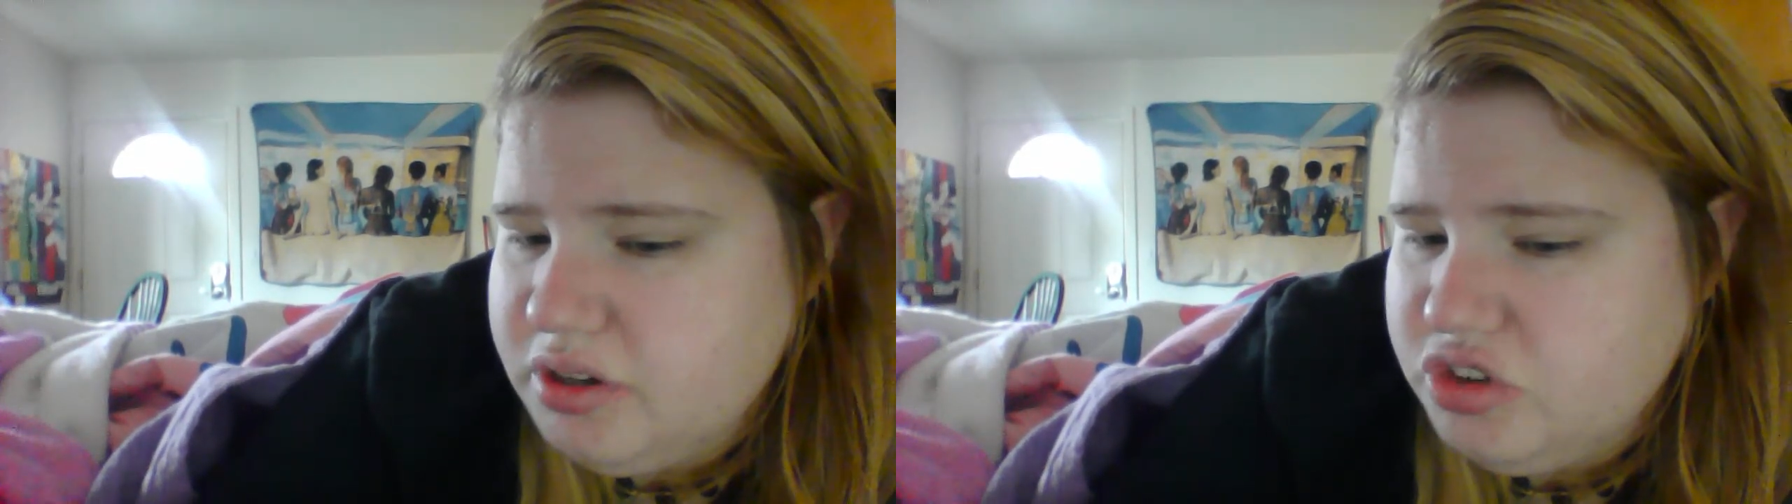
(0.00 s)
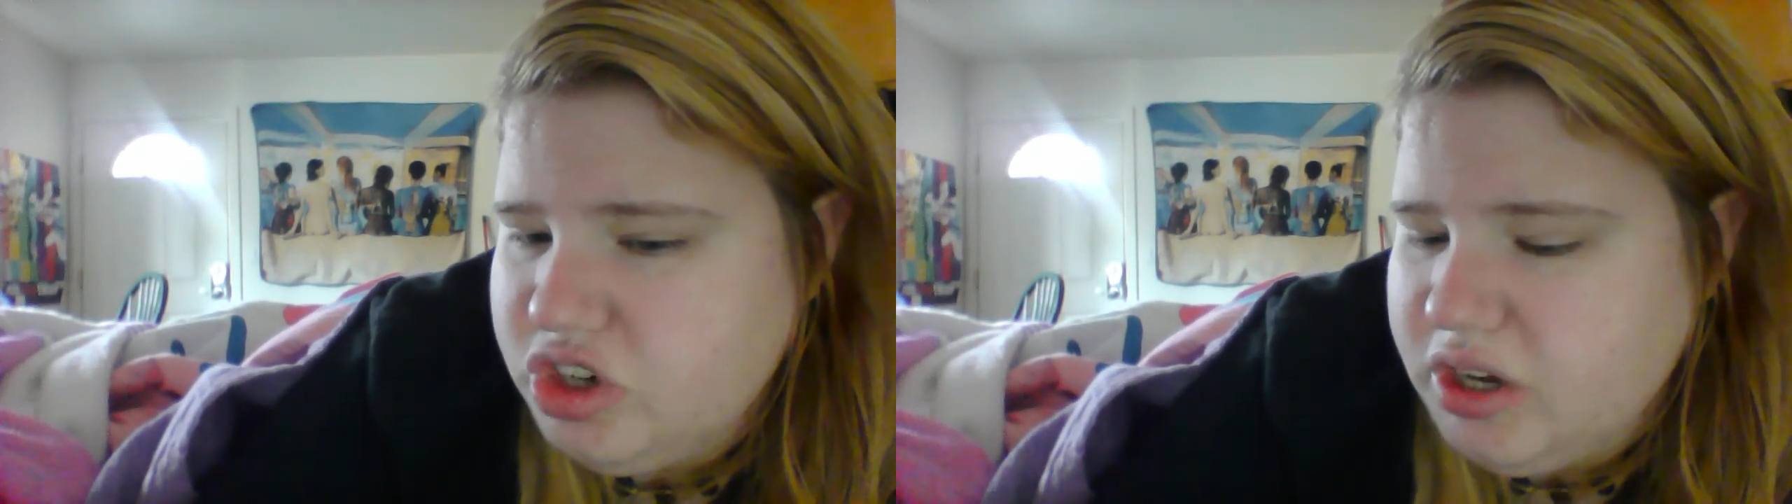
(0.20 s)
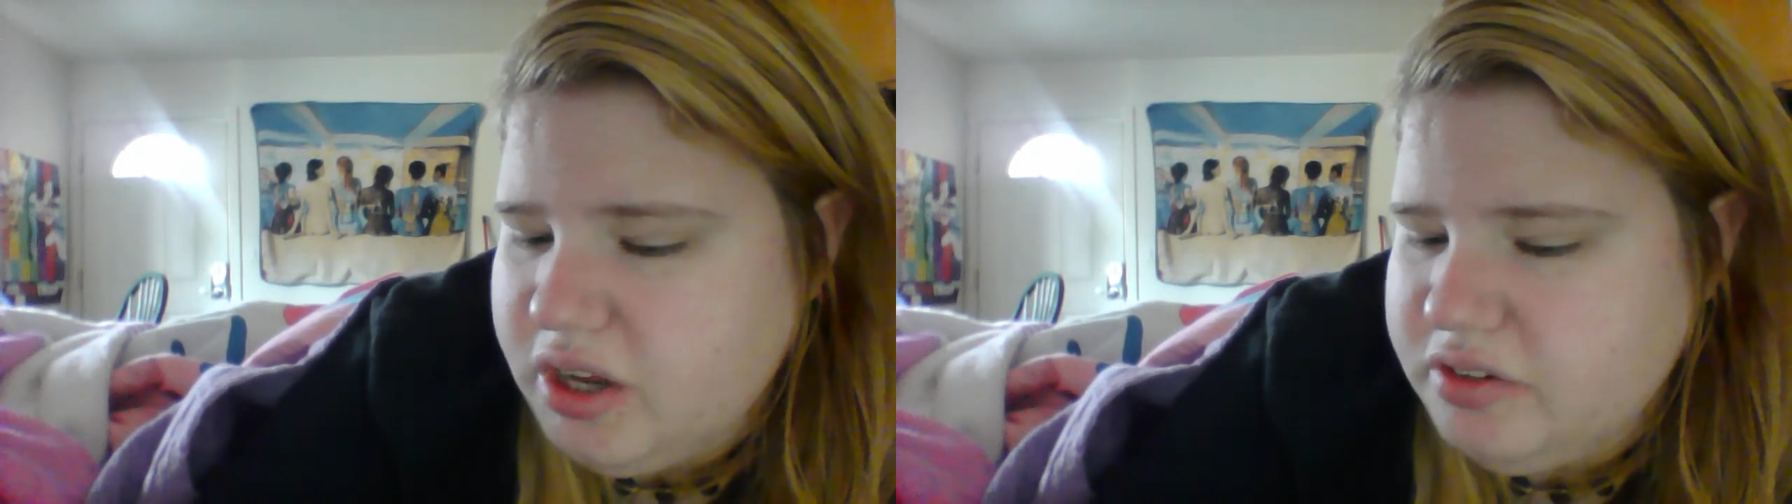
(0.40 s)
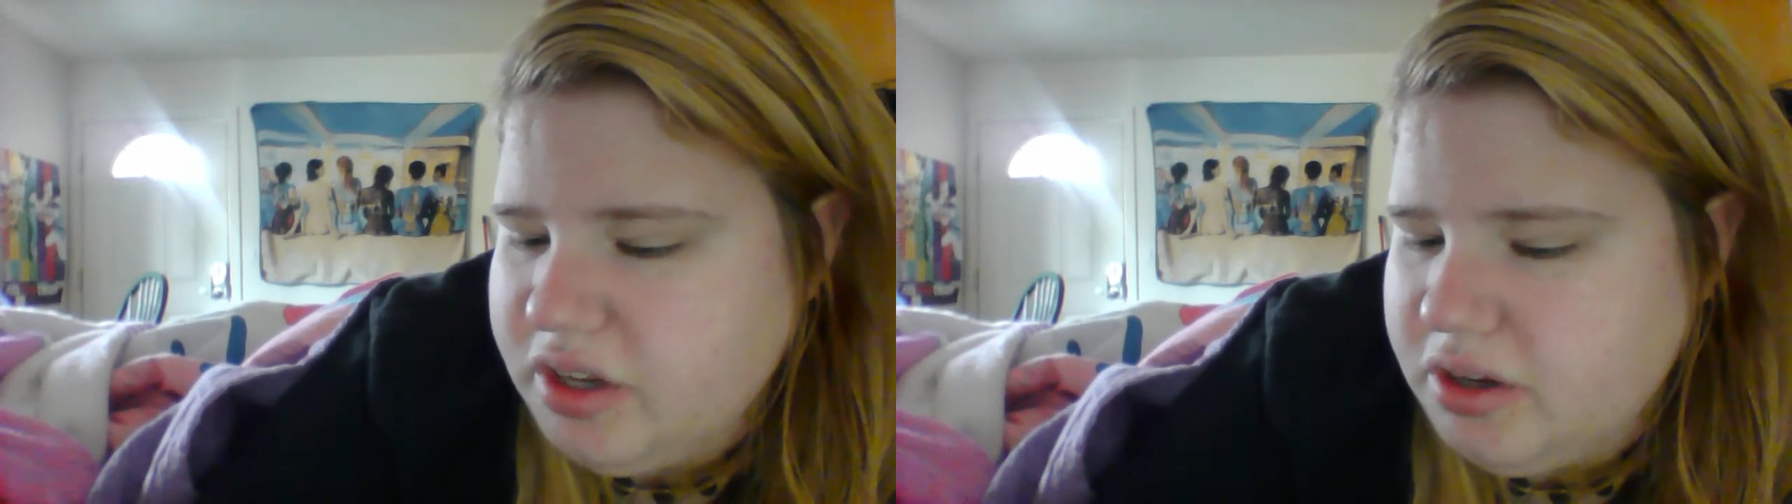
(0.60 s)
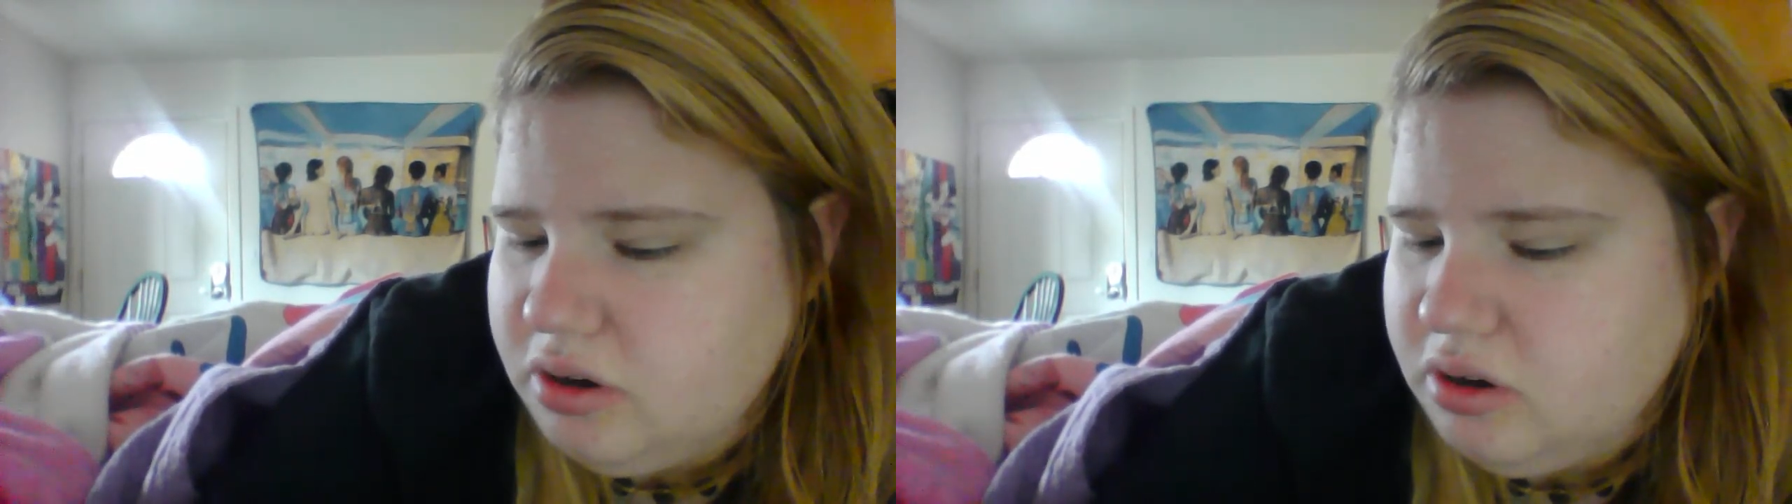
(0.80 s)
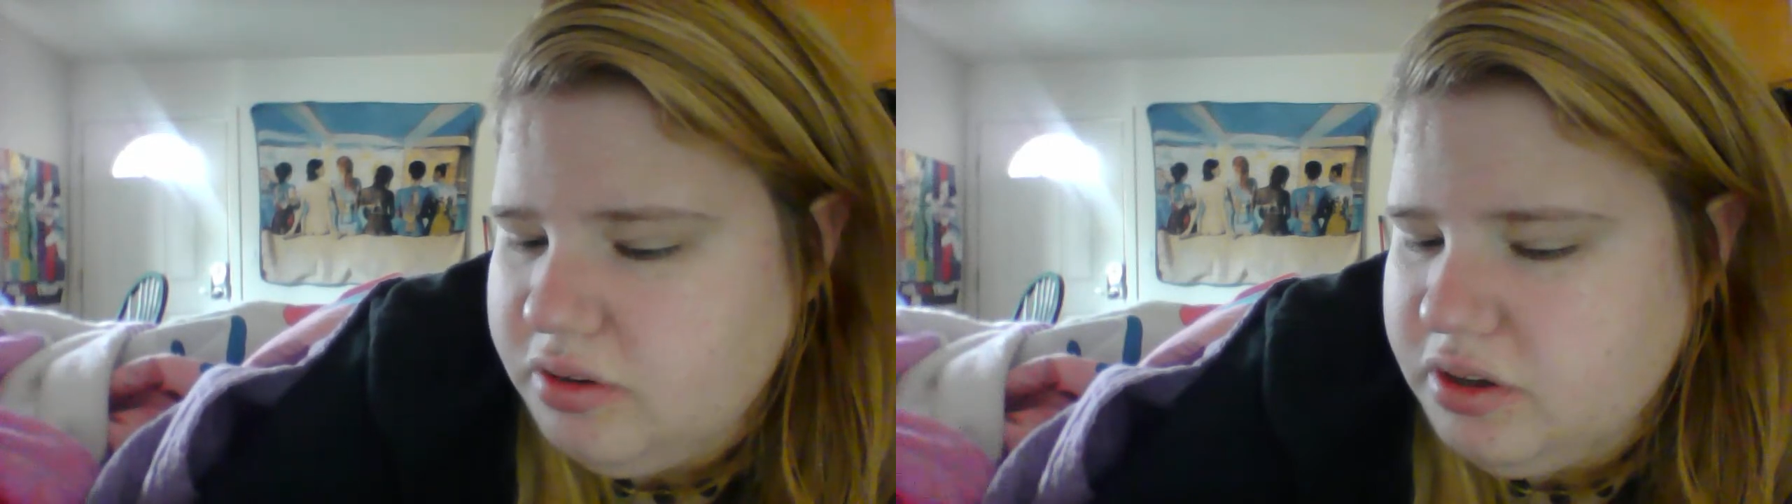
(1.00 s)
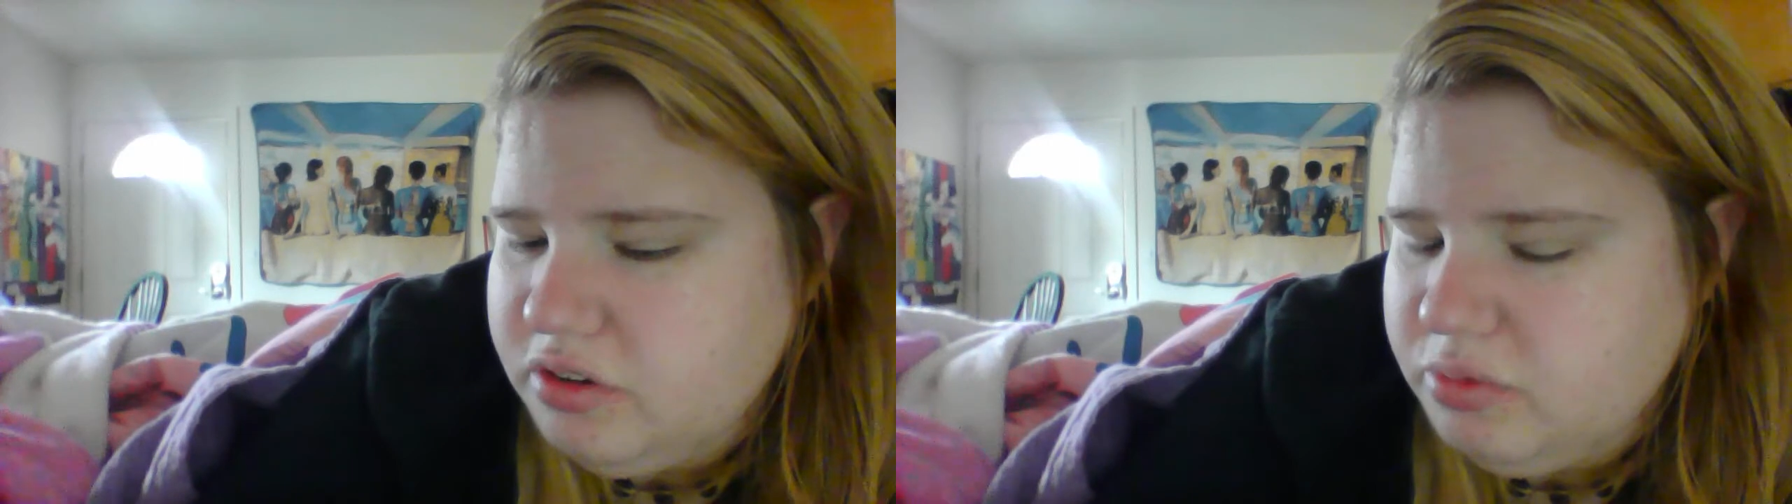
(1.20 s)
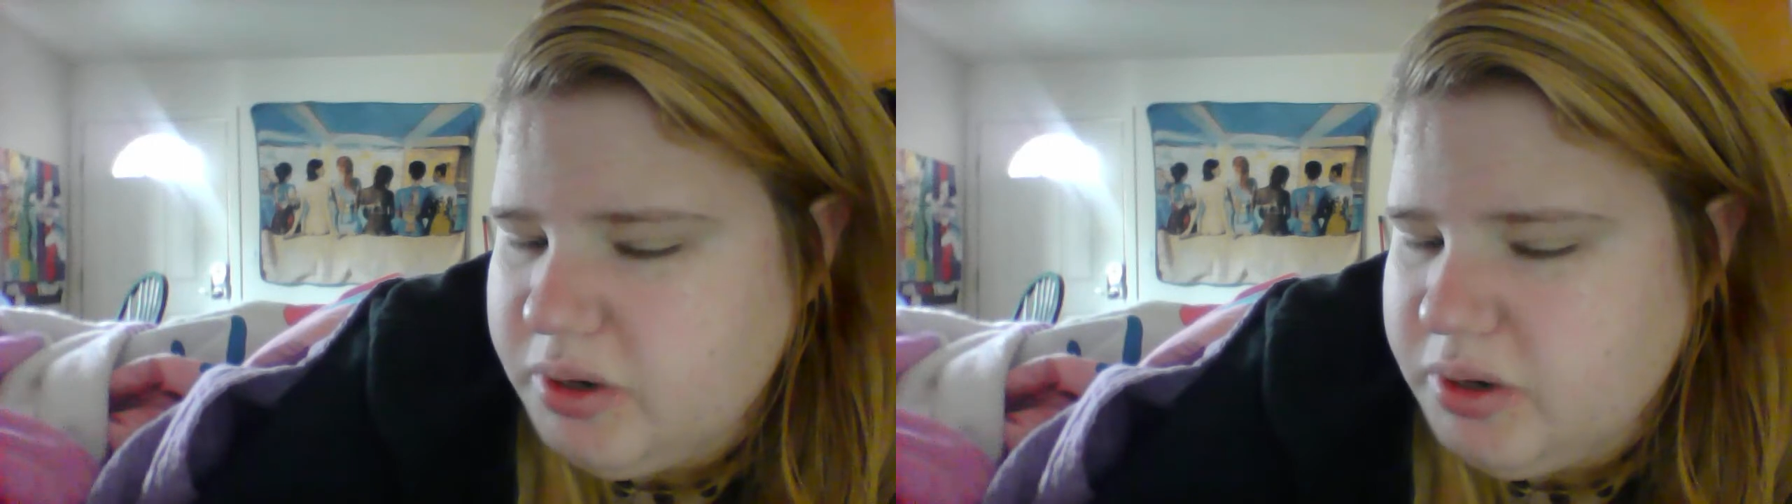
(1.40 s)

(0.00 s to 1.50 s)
she has, like, all these